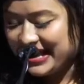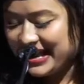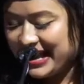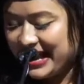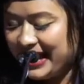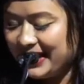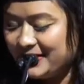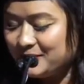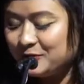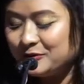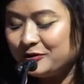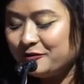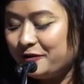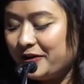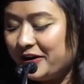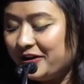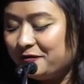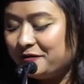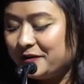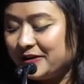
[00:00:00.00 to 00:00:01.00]
And on the
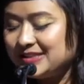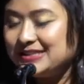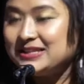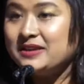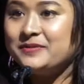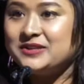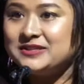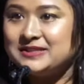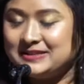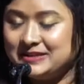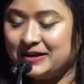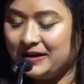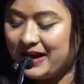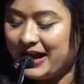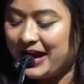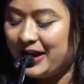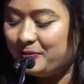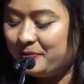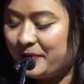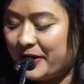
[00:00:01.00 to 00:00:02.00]
very first semester,
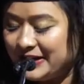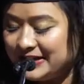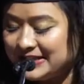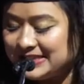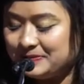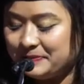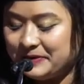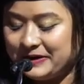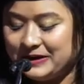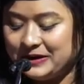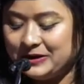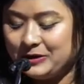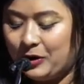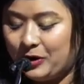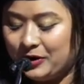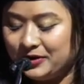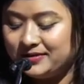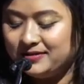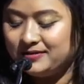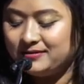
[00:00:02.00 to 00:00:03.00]
I participated
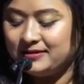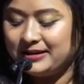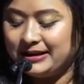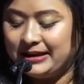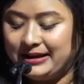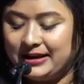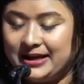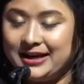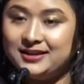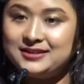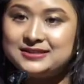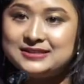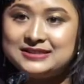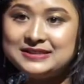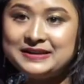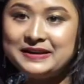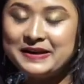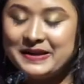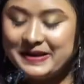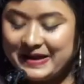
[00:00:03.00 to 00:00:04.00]
on it
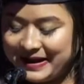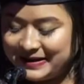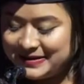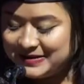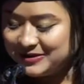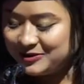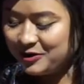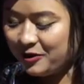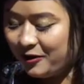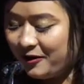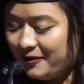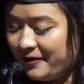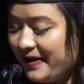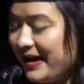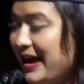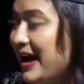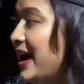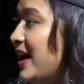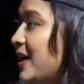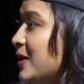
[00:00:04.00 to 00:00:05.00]
and saw
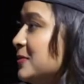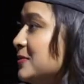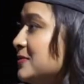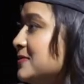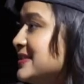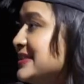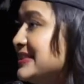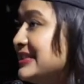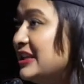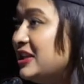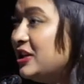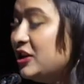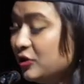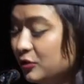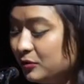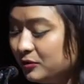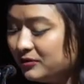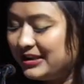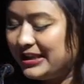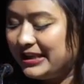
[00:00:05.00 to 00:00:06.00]
how
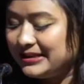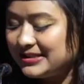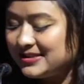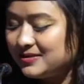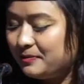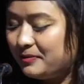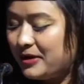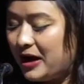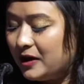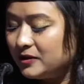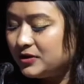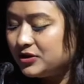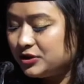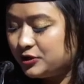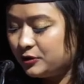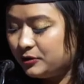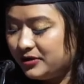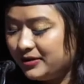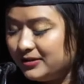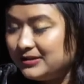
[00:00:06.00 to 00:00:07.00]
CDU thinks about
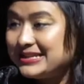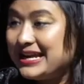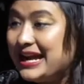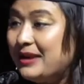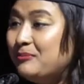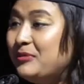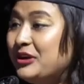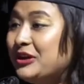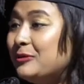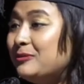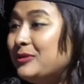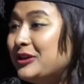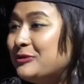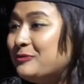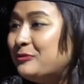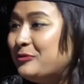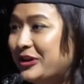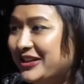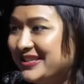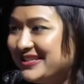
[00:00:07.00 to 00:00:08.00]
student and becoming a
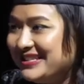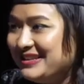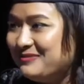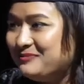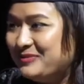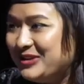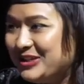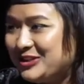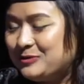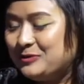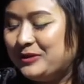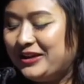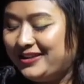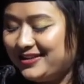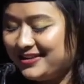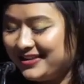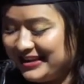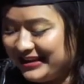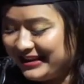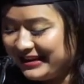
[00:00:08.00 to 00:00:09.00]
bridge in
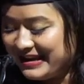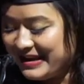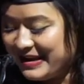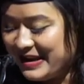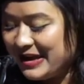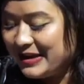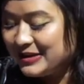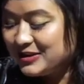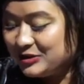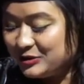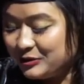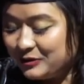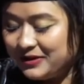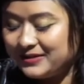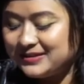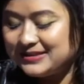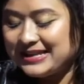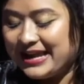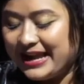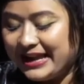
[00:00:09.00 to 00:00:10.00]
between the
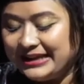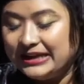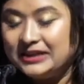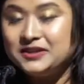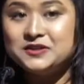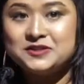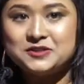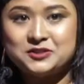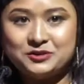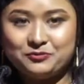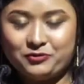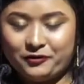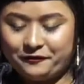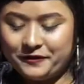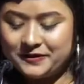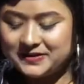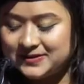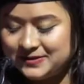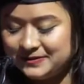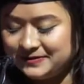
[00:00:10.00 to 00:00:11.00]
students and industry
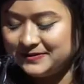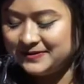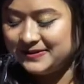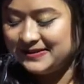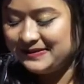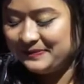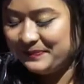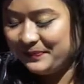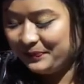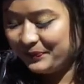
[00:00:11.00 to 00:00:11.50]
professionals.